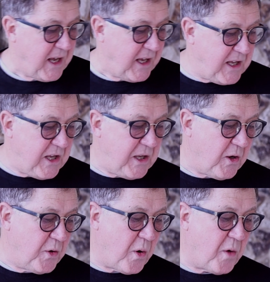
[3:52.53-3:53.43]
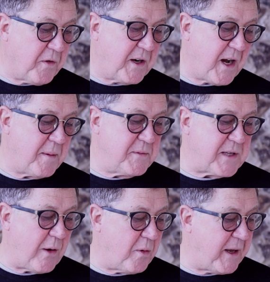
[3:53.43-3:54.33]
He who overcomes,
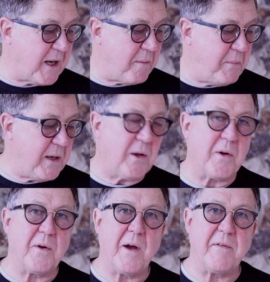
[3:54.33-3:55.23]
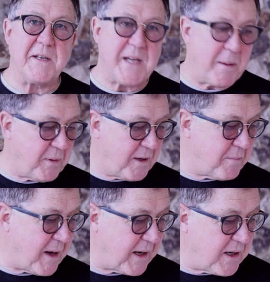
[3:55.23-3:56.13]
I will make a pillar of the temple of
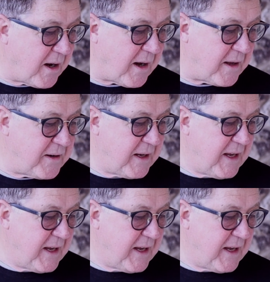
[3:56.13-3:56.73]
my God,